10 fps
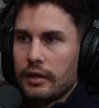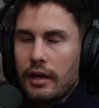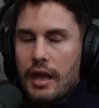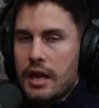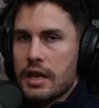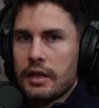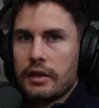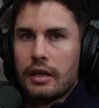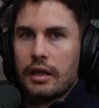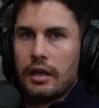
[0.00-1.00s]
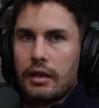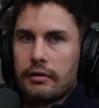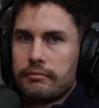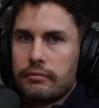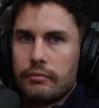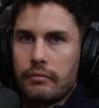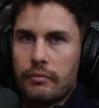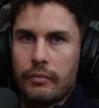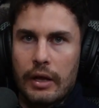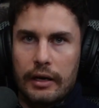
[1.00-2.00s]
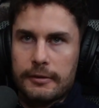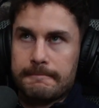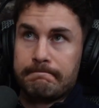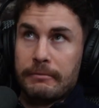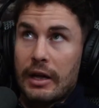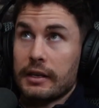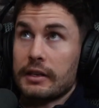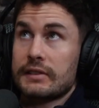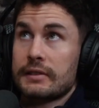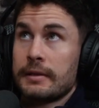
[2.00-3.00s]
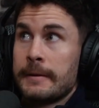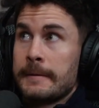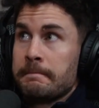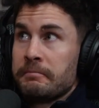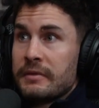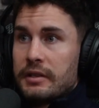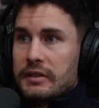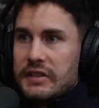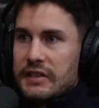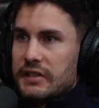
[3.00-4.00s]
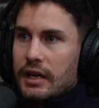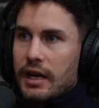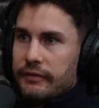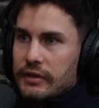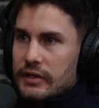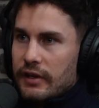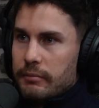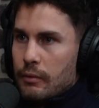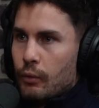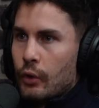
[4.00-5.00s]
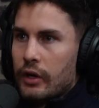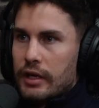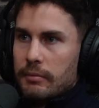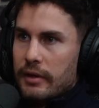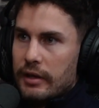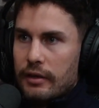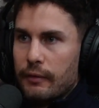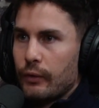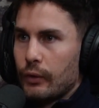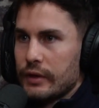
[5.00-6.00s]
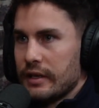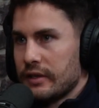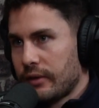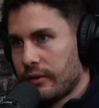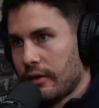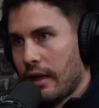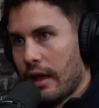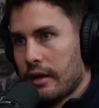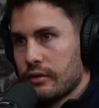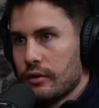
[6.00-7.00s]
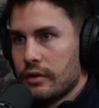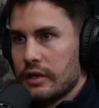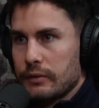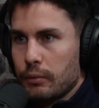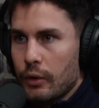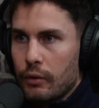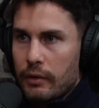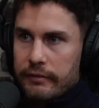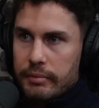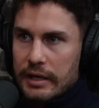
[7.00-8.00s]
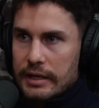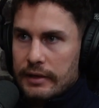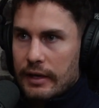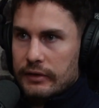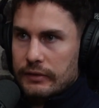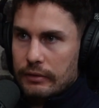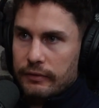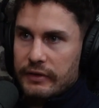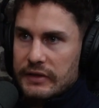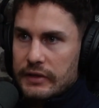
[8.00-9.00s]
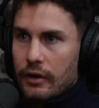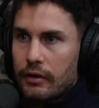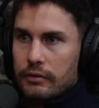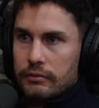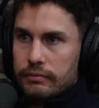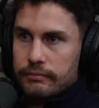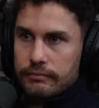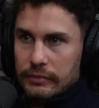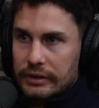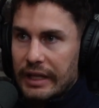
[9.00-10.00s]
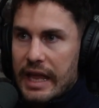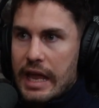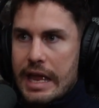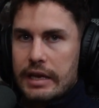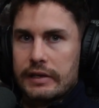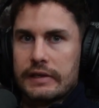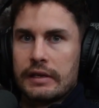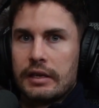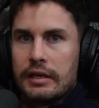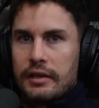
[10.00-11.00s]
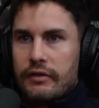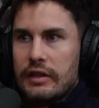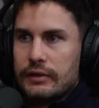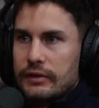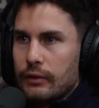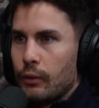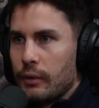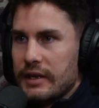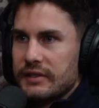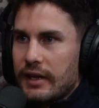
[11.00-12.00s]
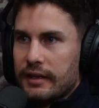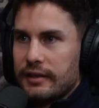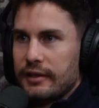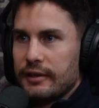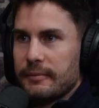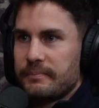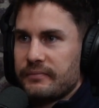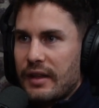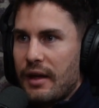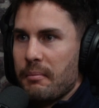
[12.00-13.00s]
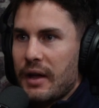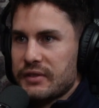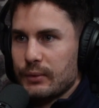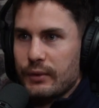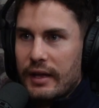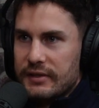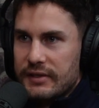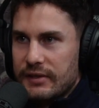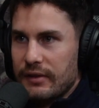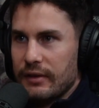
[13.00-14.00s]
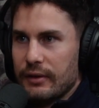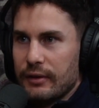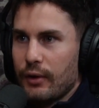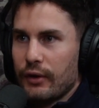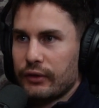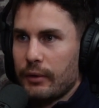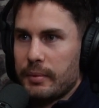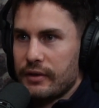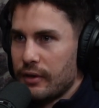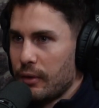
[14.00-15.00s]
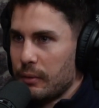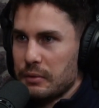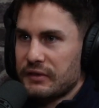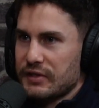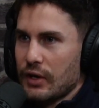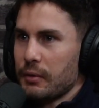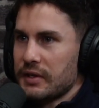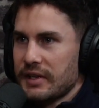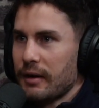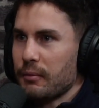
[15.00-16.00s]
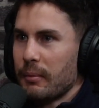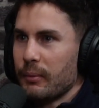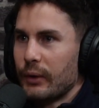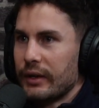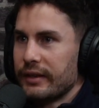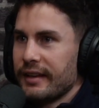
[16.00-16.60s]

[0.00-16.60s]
Yeah. And in the, I guess 6.5 years I've been working, but then the 4 years at uni as well, where I've been in that sort of physio land, there's always like a muscle that's the hot topic. It was psoas at one point.